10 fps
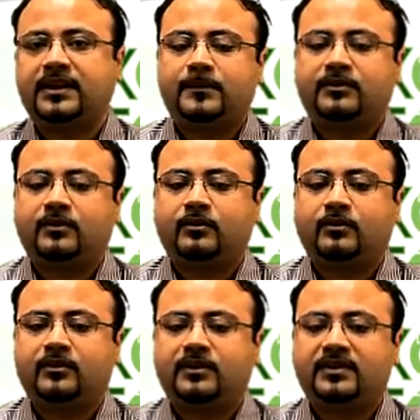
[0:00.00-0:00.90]

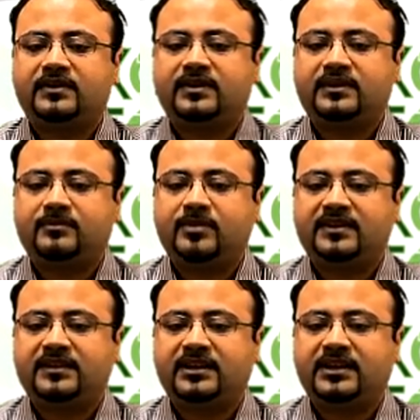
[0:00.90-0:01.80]
So this
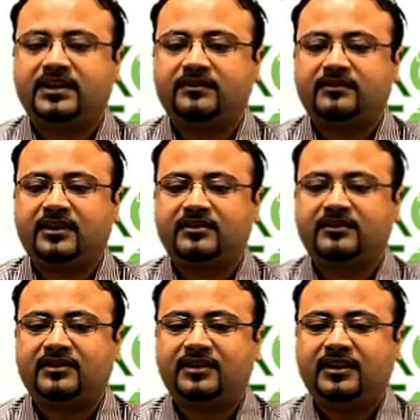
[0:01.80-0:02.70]
basically gives
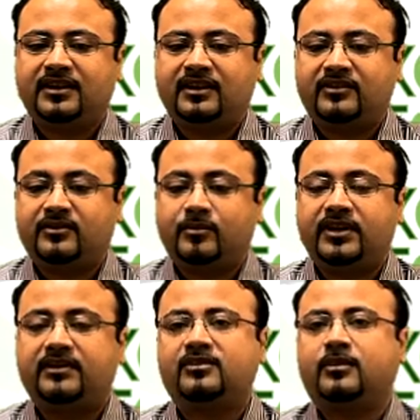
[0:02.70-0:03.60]
us a
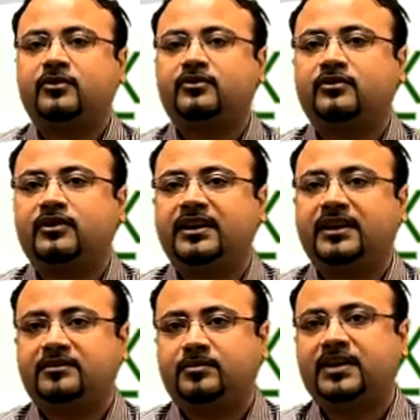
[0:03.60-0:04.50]
tremendous opportunity
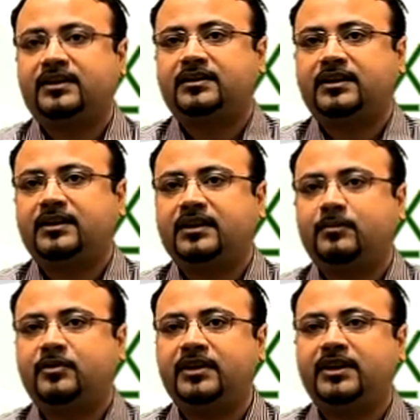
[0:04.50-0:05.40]
as a Pakistani
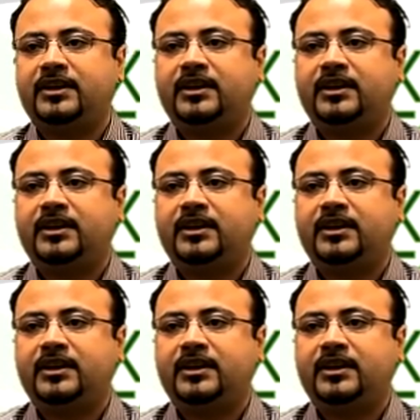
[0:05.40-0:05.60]
company